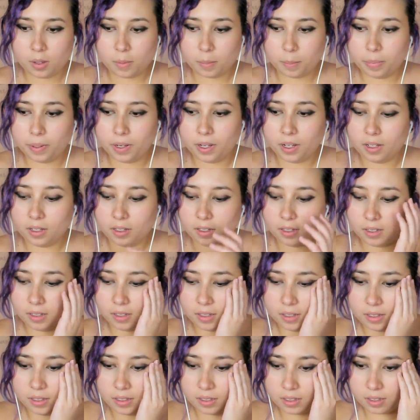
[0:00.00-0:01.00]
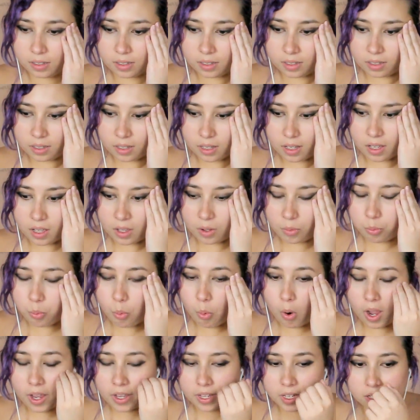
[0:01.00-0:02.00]
But
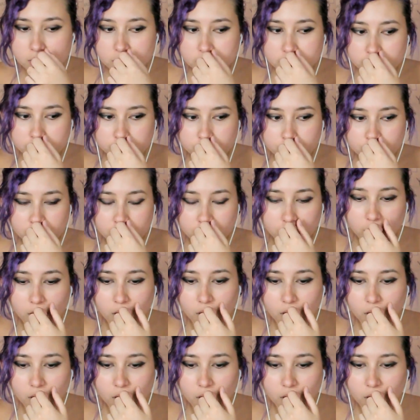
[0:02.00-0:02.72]
why is she...